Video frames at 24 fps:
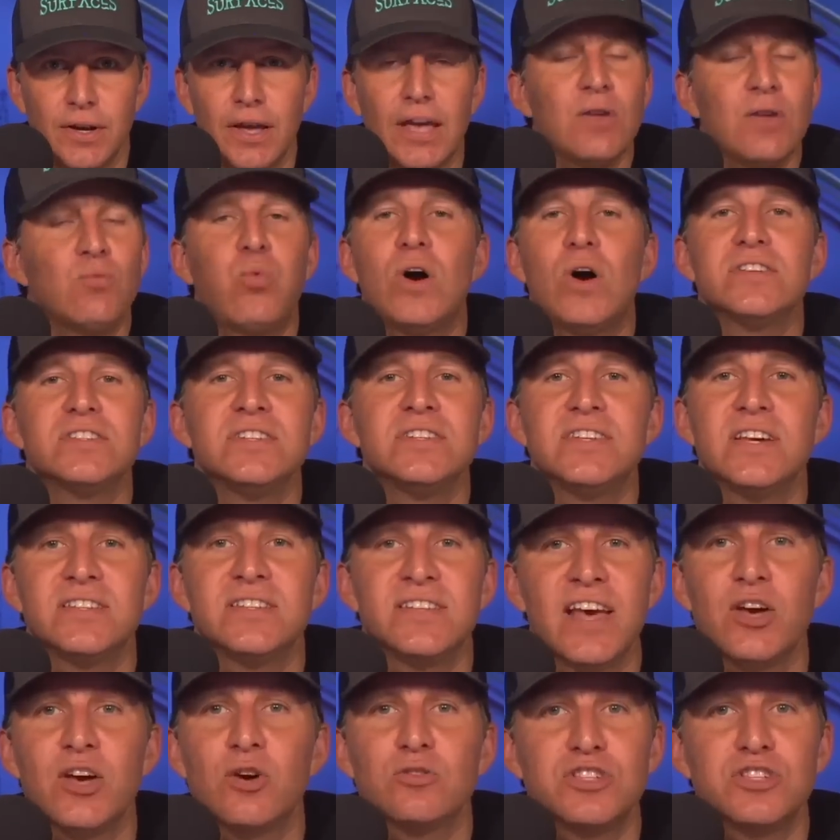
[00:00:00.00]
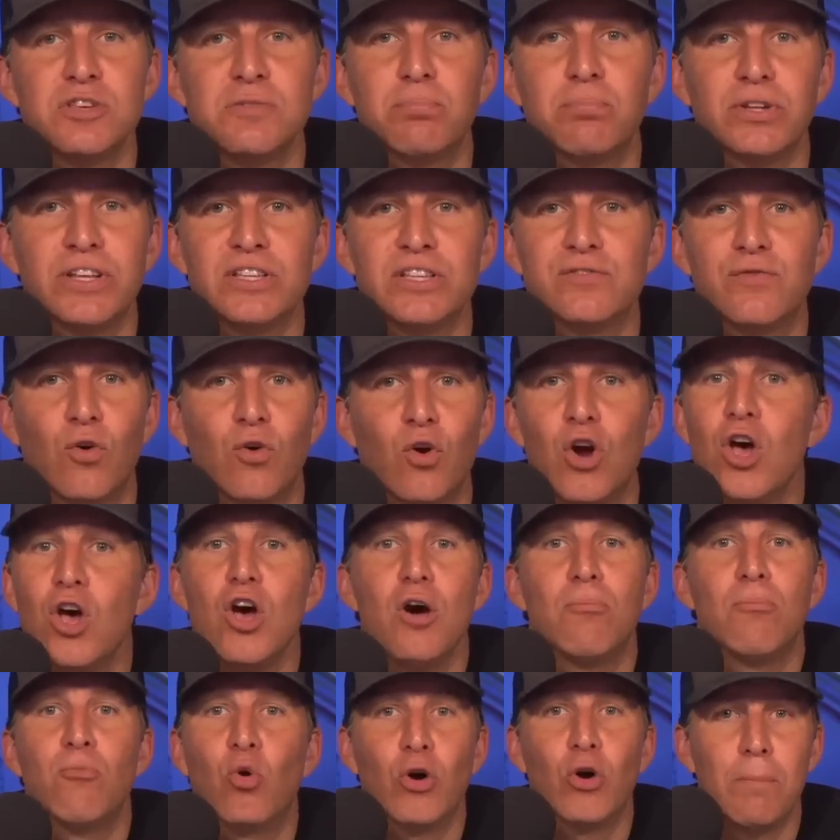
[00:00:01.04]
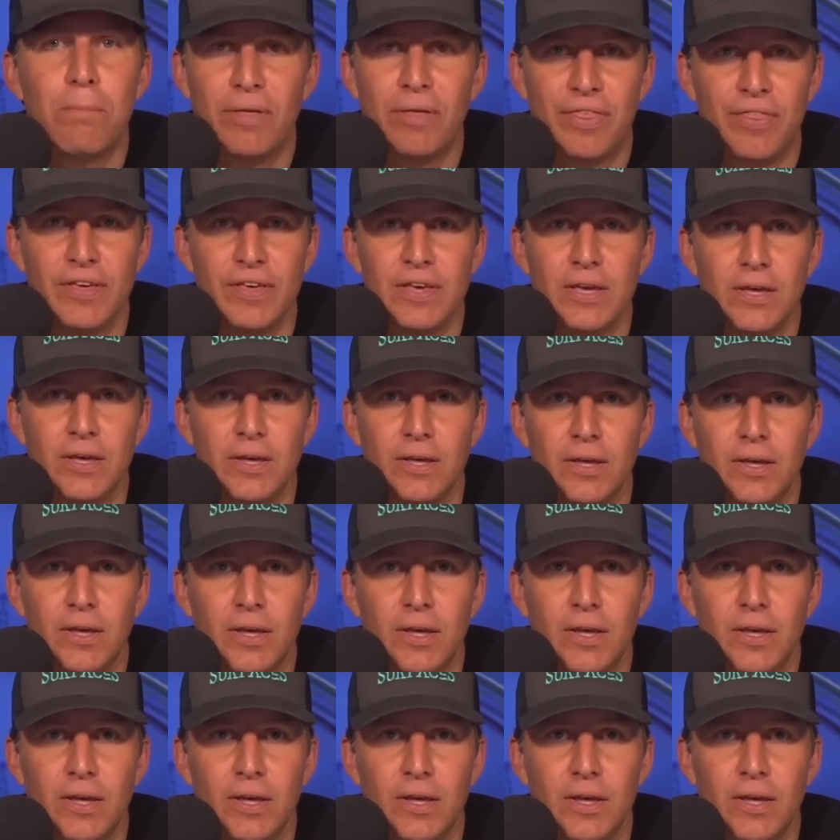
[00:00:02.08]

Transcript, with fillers: It wasn't, as AOC pleads for, more empathy.